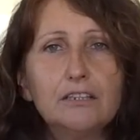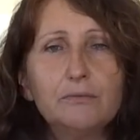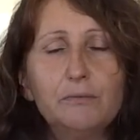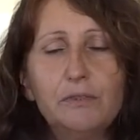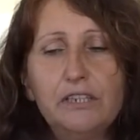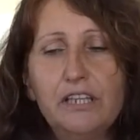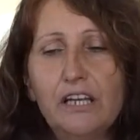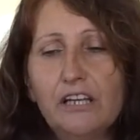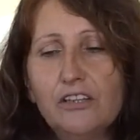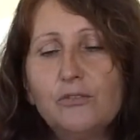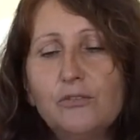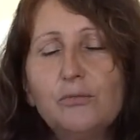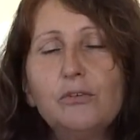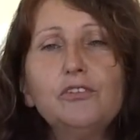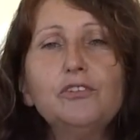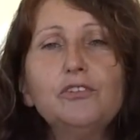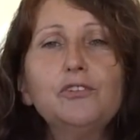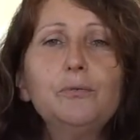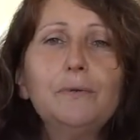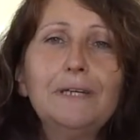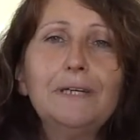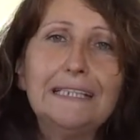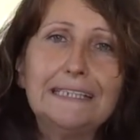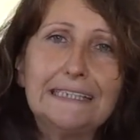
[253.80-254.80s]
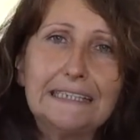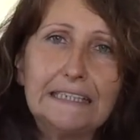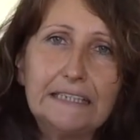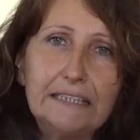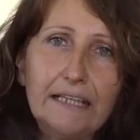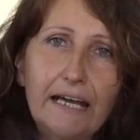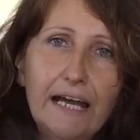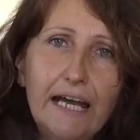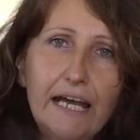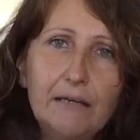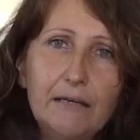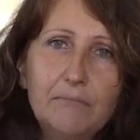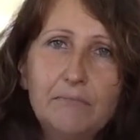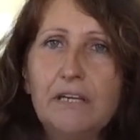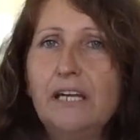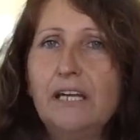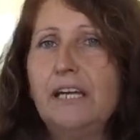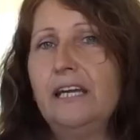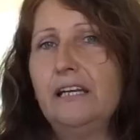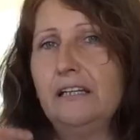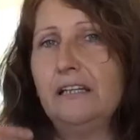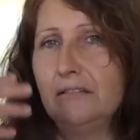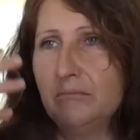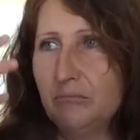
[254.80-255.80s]
We don't want to waste time
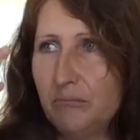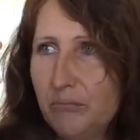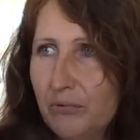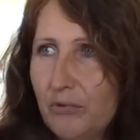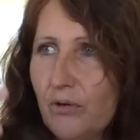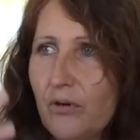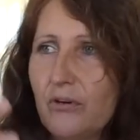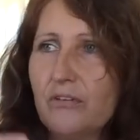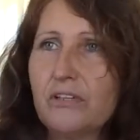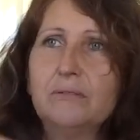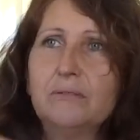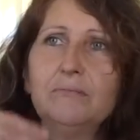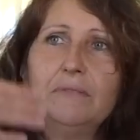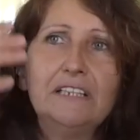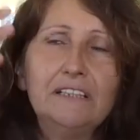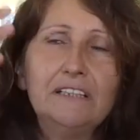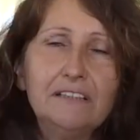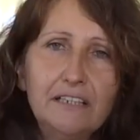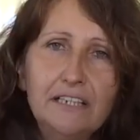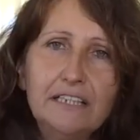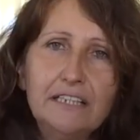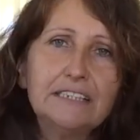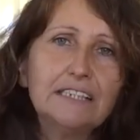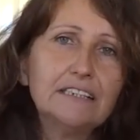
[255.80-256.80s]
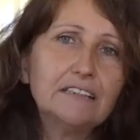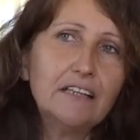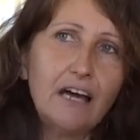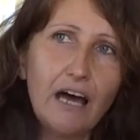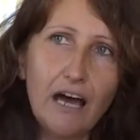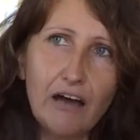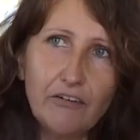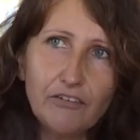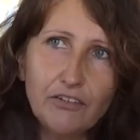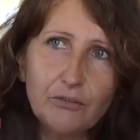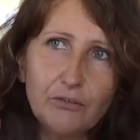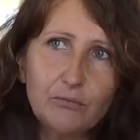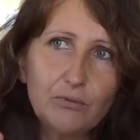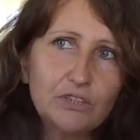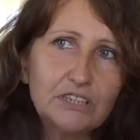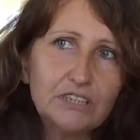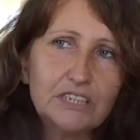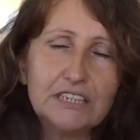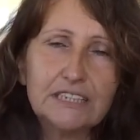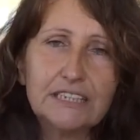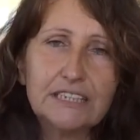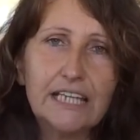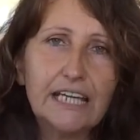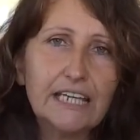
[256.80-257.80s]
in programming things that afterwards
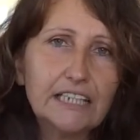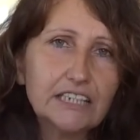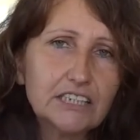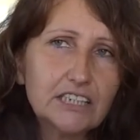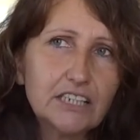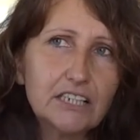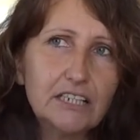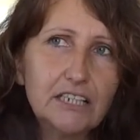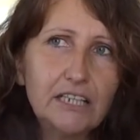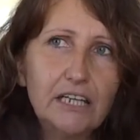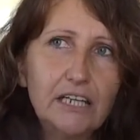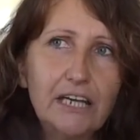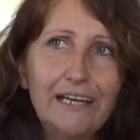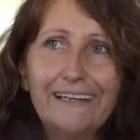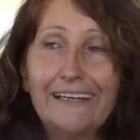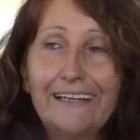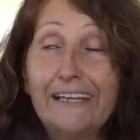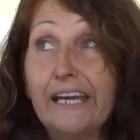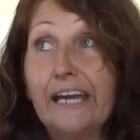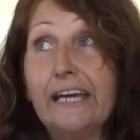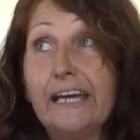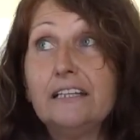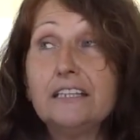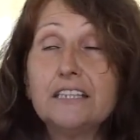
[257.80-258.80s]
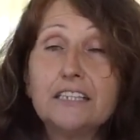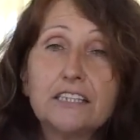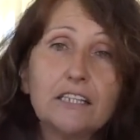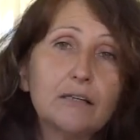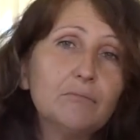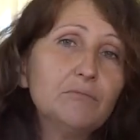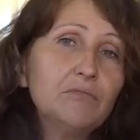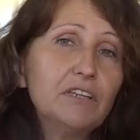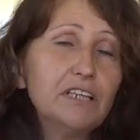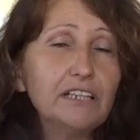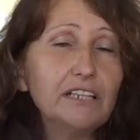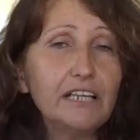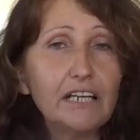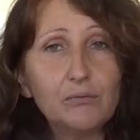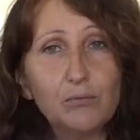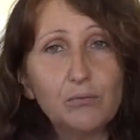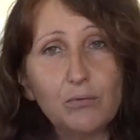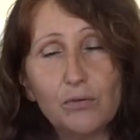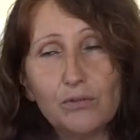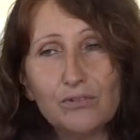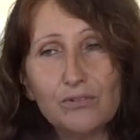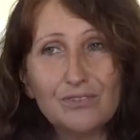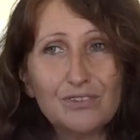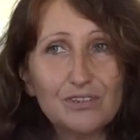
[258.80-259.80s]
is actually again something that
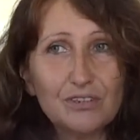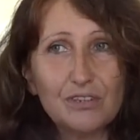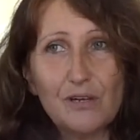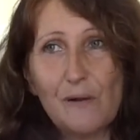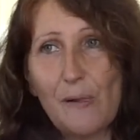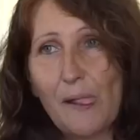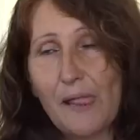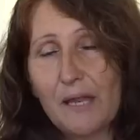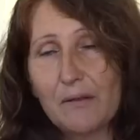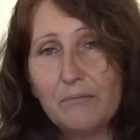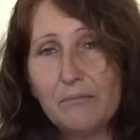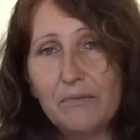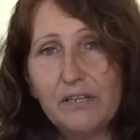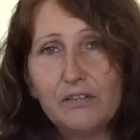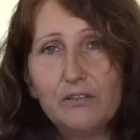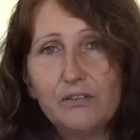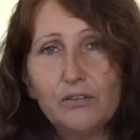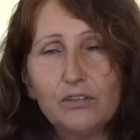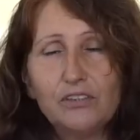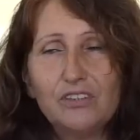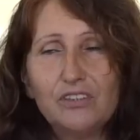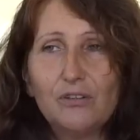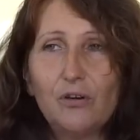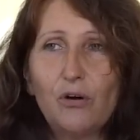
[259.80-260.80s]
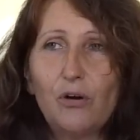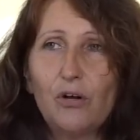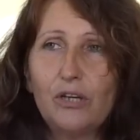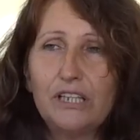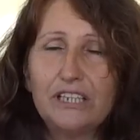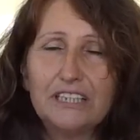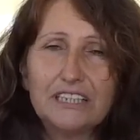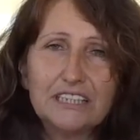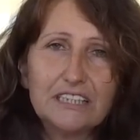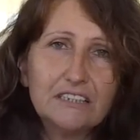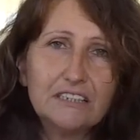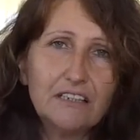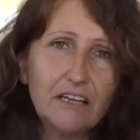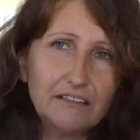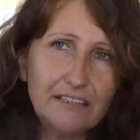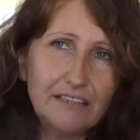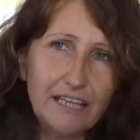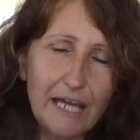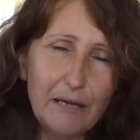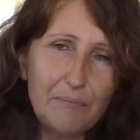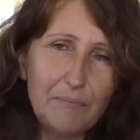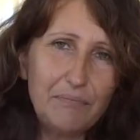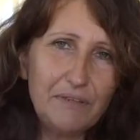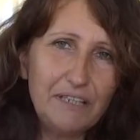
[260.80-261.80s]
won't be good, or it's not
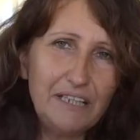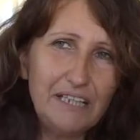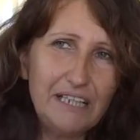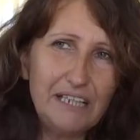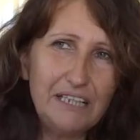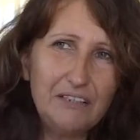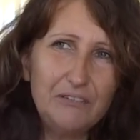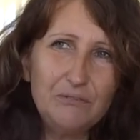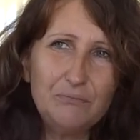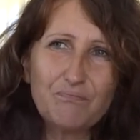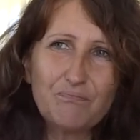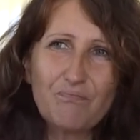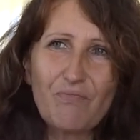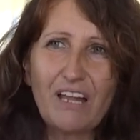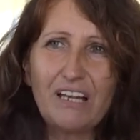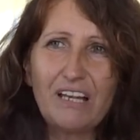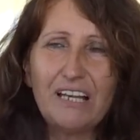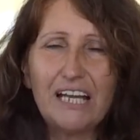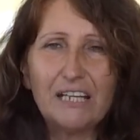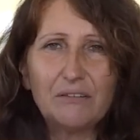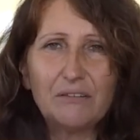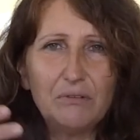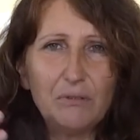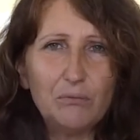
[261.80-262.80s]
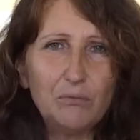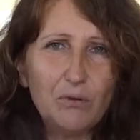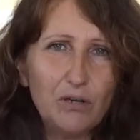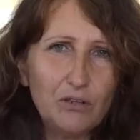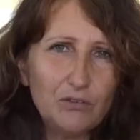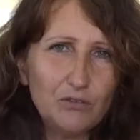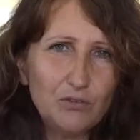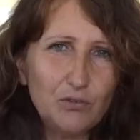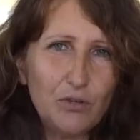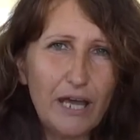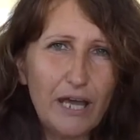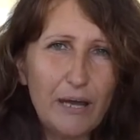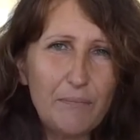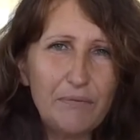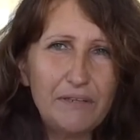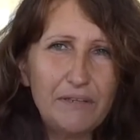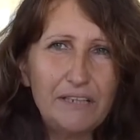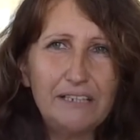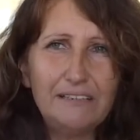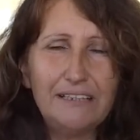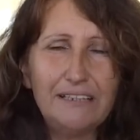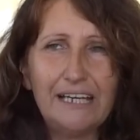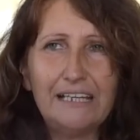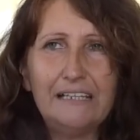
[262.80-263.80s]
happening like we want to
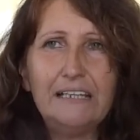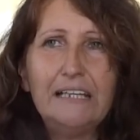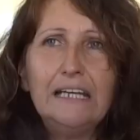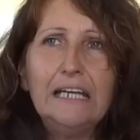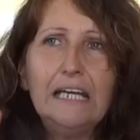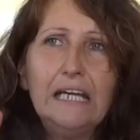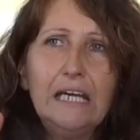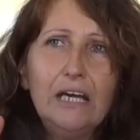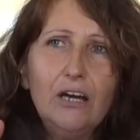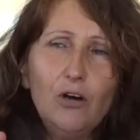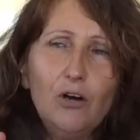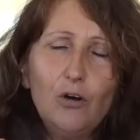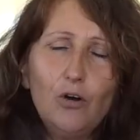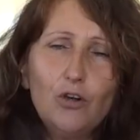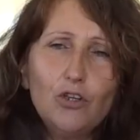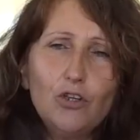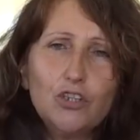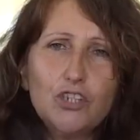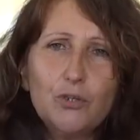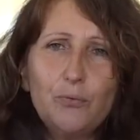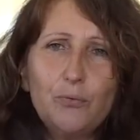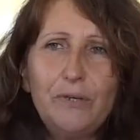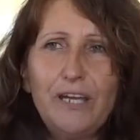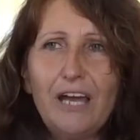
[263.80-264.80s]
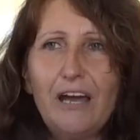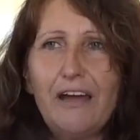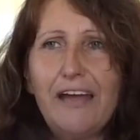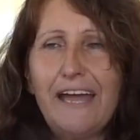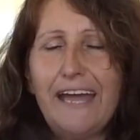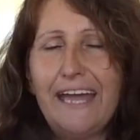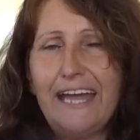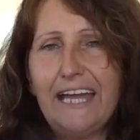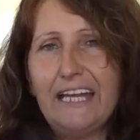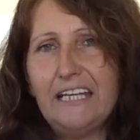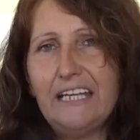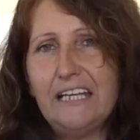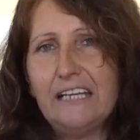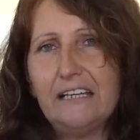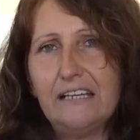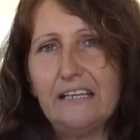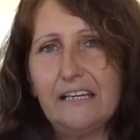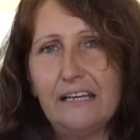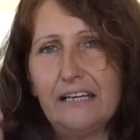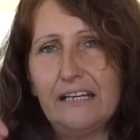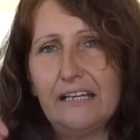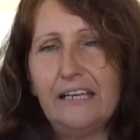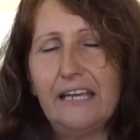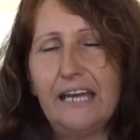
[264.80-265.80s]
happen it. And also we are
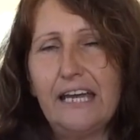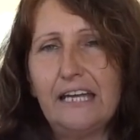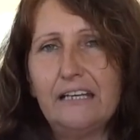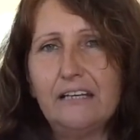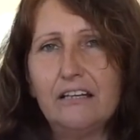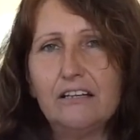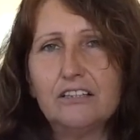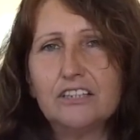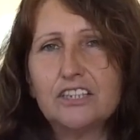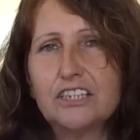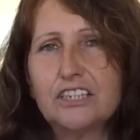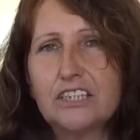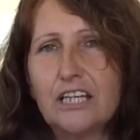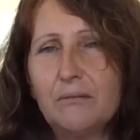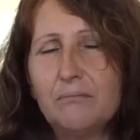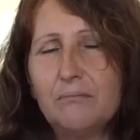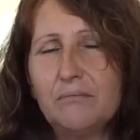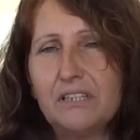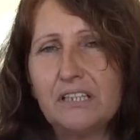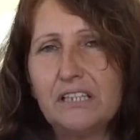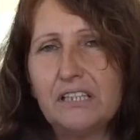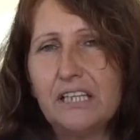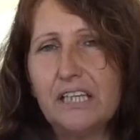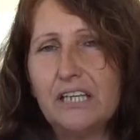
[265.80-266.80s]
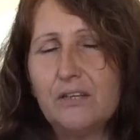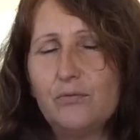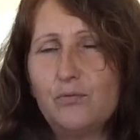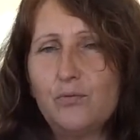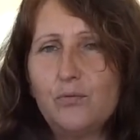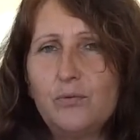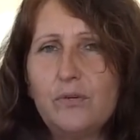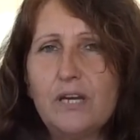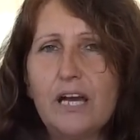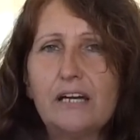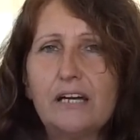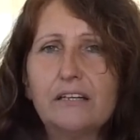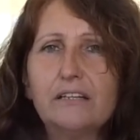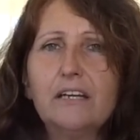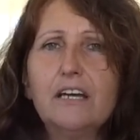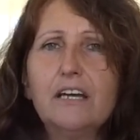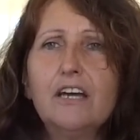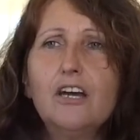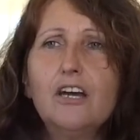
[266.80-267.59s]
hanging again on something if we are